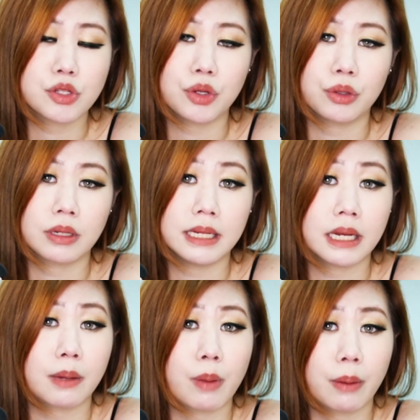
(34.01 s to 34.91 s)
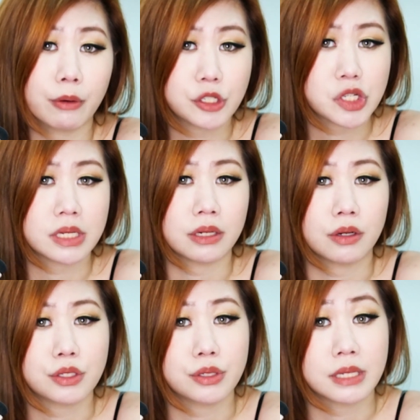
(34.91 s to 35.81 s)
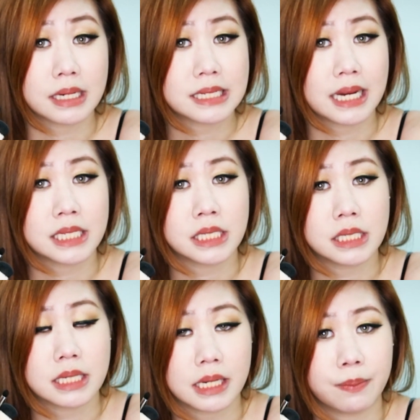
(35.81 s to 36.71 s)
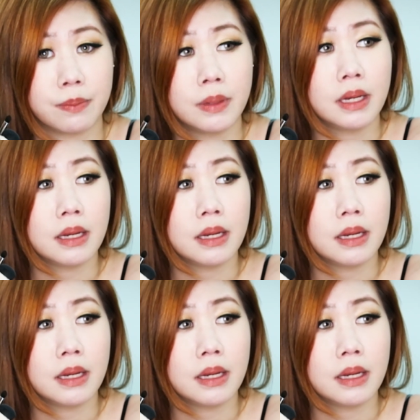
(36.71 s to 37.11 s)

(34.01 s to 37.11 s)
to cleaning my brushes and also sanitize them